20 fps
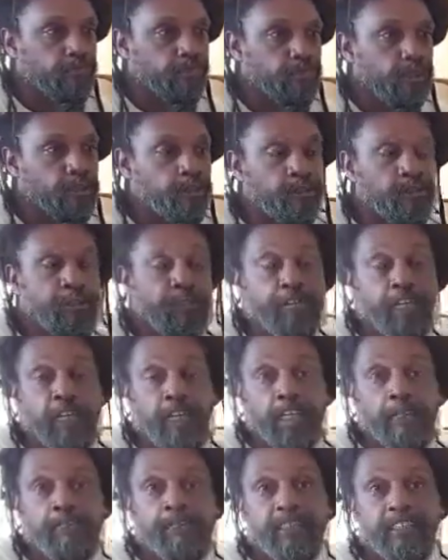you three
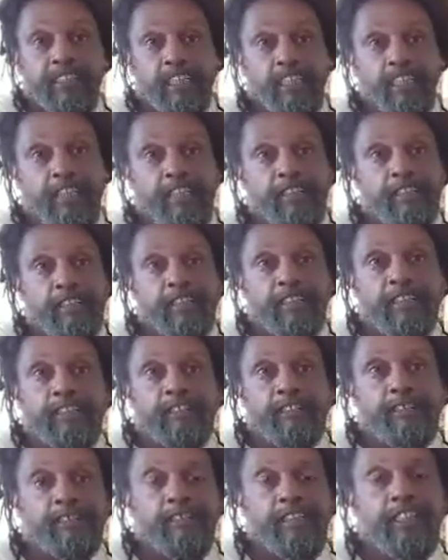in particular.
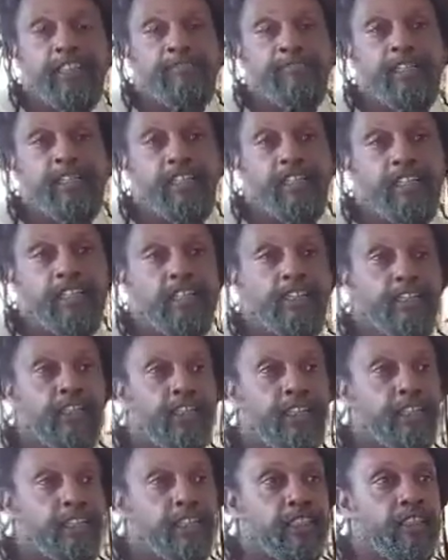So this particular
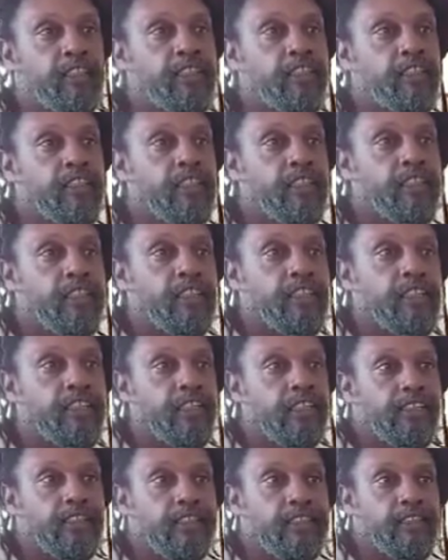session
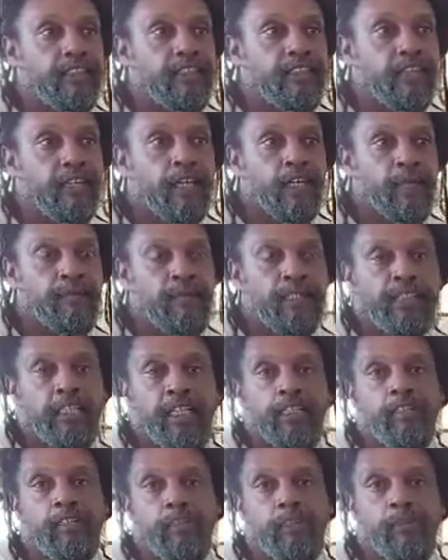doesn't
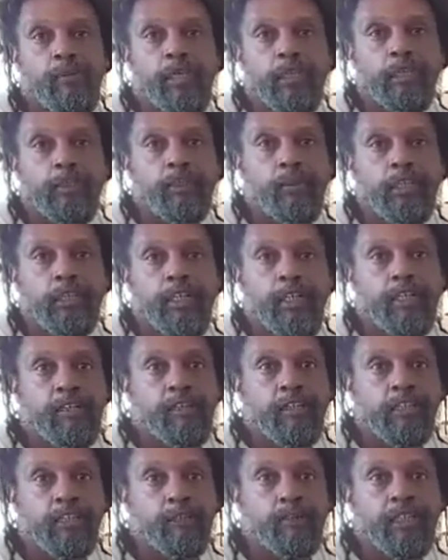pertain to you, Jack,
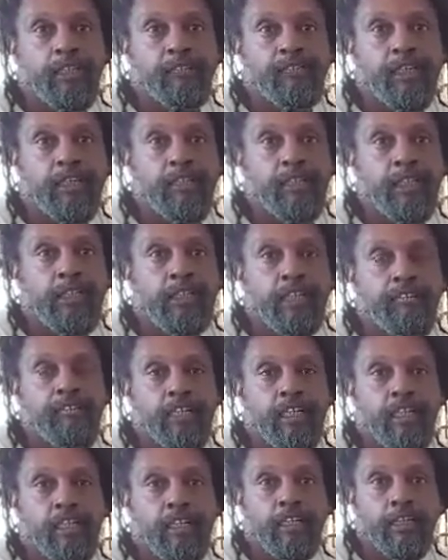because you would have done this
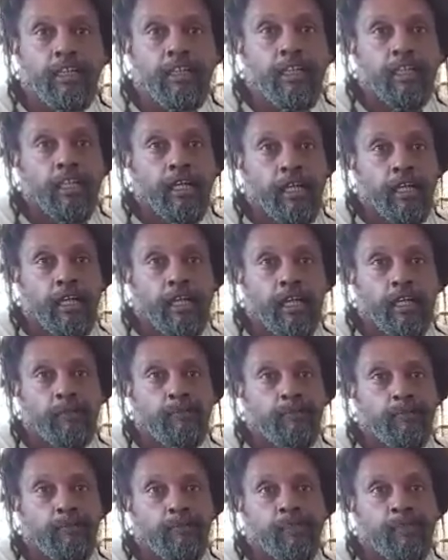already.
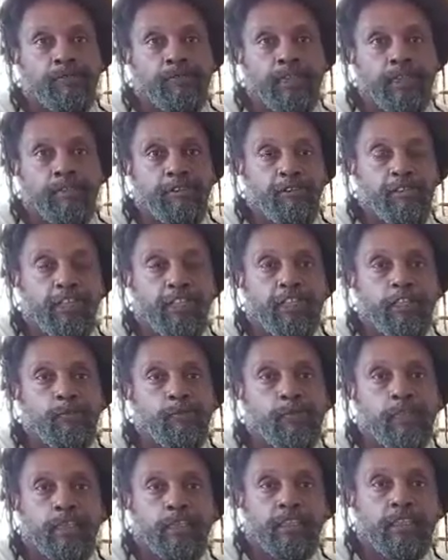So for the three little
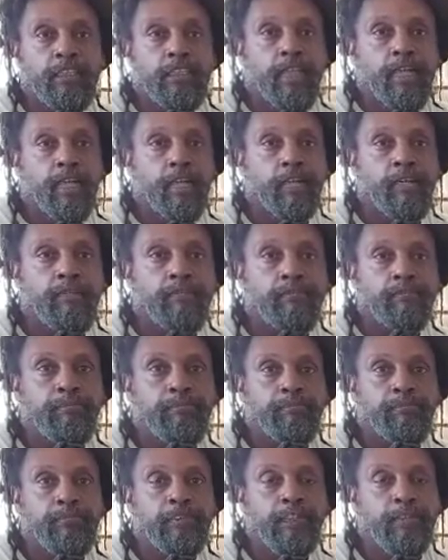ones,
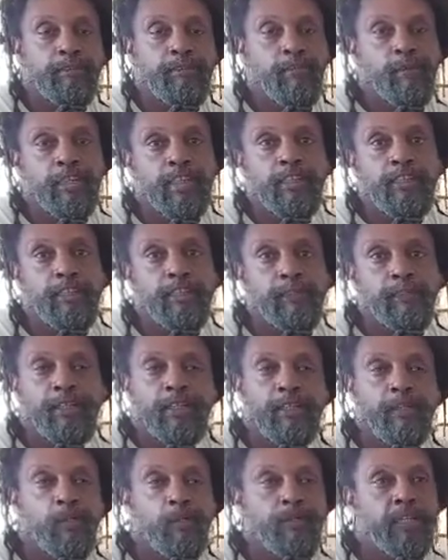good morning to you, and I
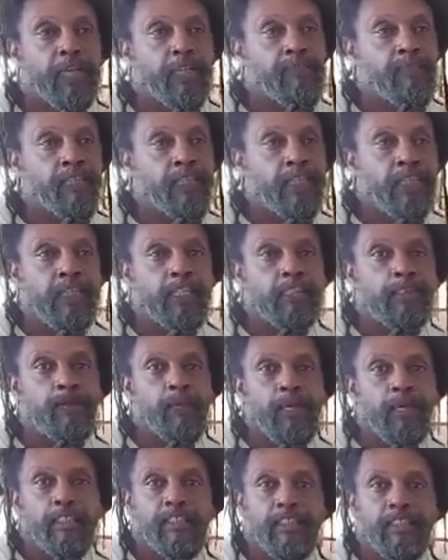hope that everything is
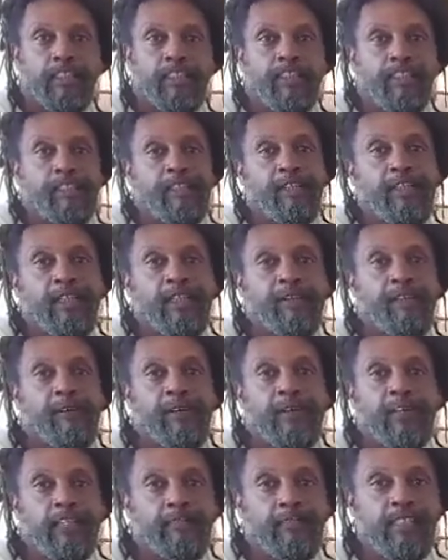well.
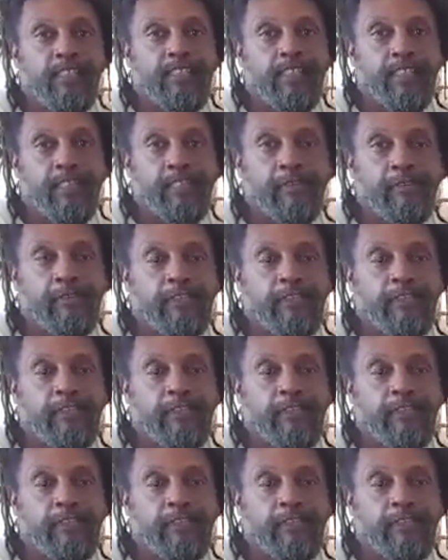And I'll be seeing you